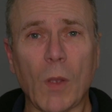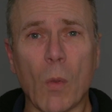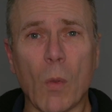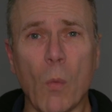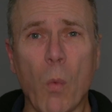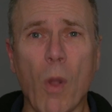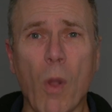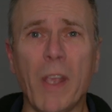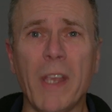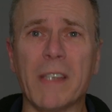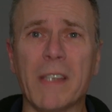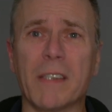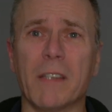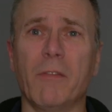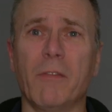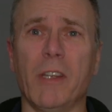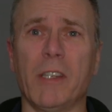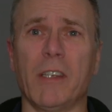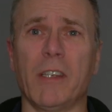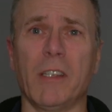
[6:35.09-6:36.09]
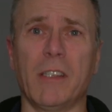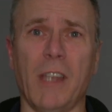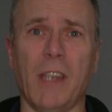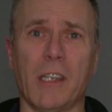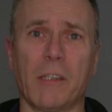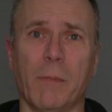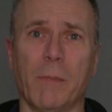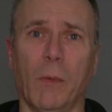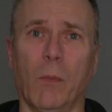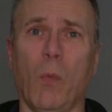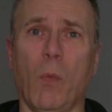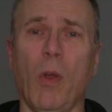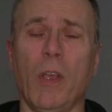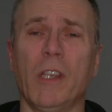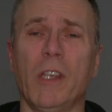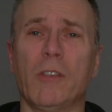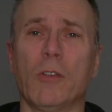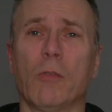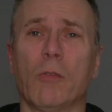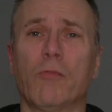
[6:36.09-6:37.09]
What is the risk assessment? What
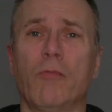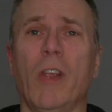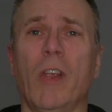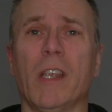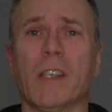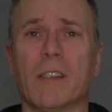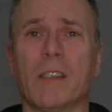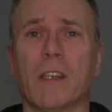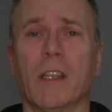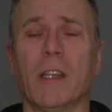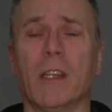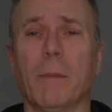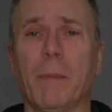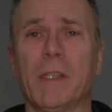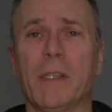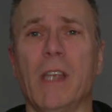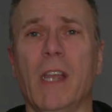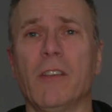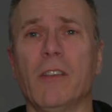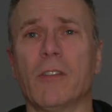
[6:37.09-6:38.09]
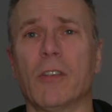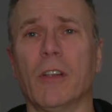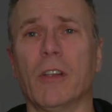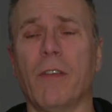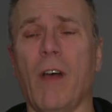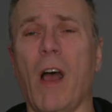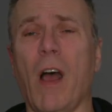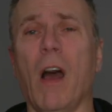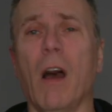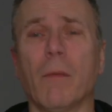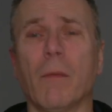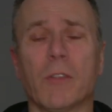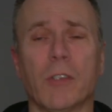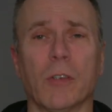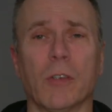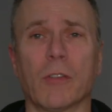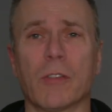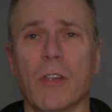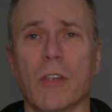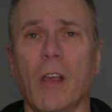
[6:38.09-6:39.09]
is your risk and the potential of harm to
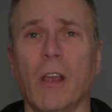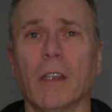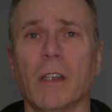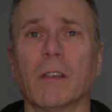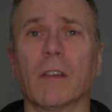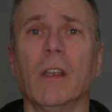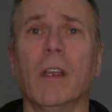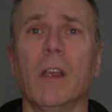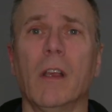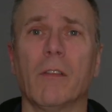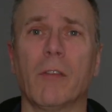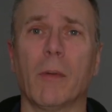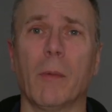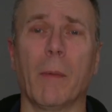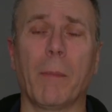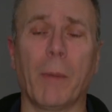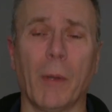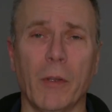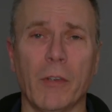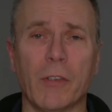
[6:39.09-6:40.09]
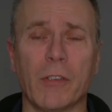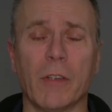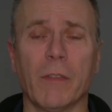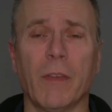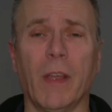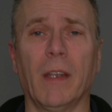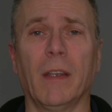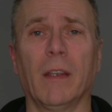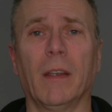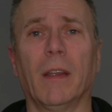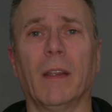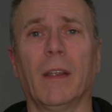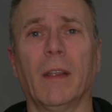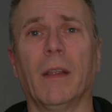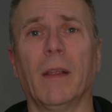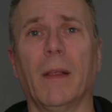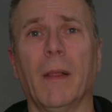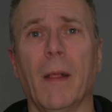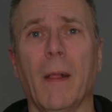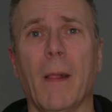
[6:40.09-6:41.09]
your site from a pollution event?
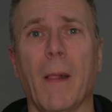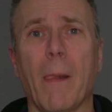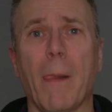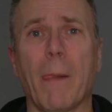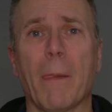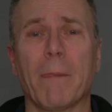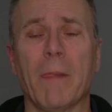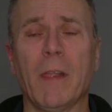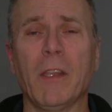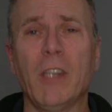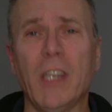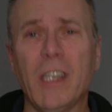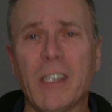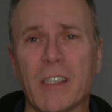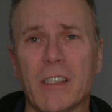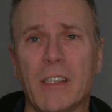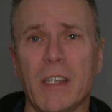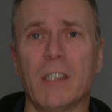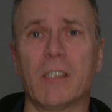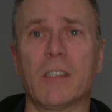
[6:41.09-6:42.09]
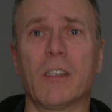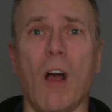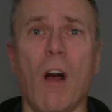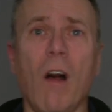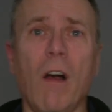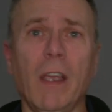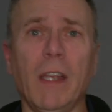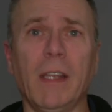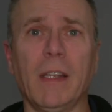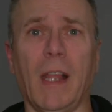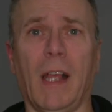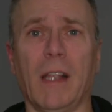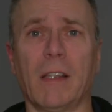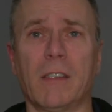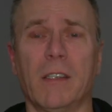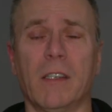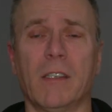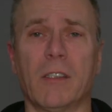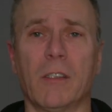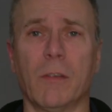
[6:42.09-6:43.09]
Then you need to design that
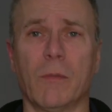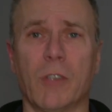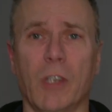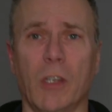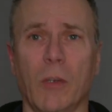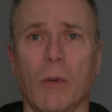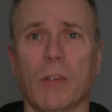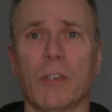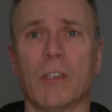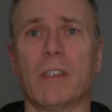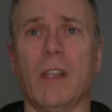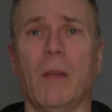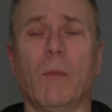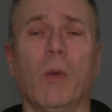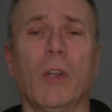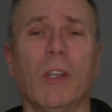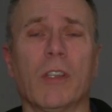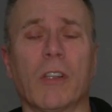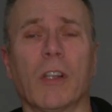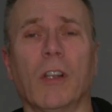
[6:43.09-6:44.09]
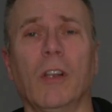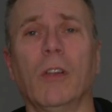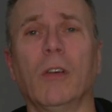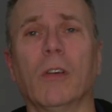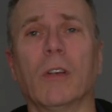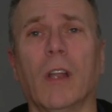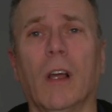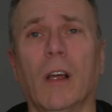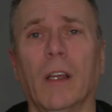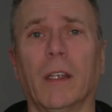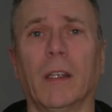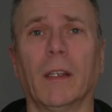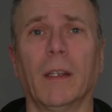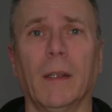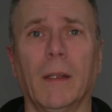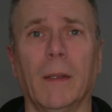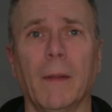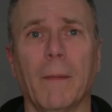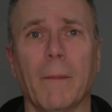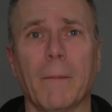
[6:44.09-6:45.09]
system so you understand what it's going to look like.
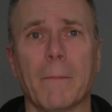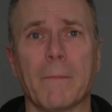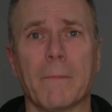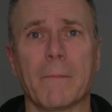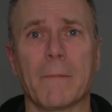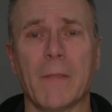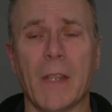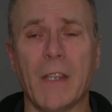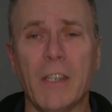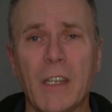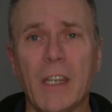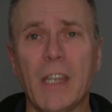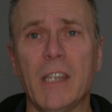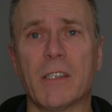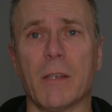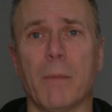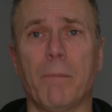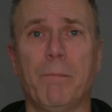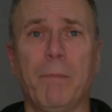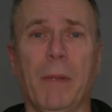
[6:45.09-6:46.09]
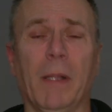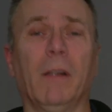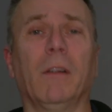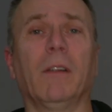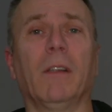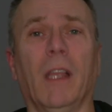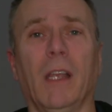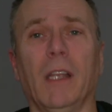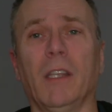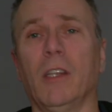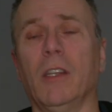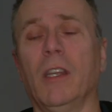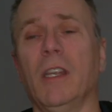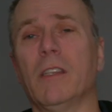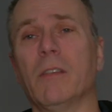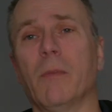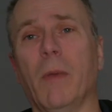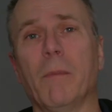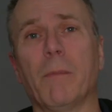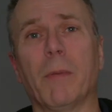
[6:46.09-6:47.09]
Then you need to build it and you need
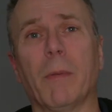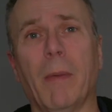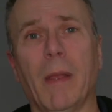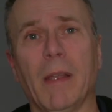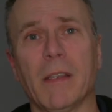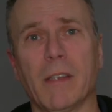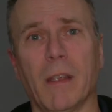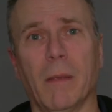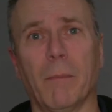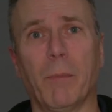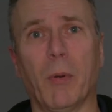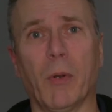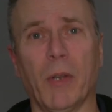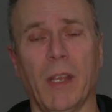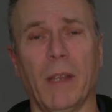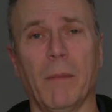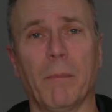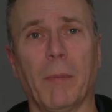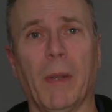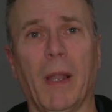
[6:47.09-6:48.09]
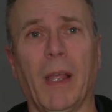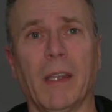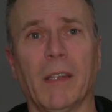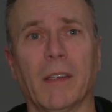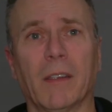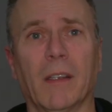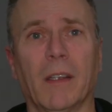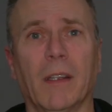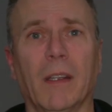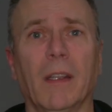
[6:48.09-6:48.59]
to implement it and put it in place.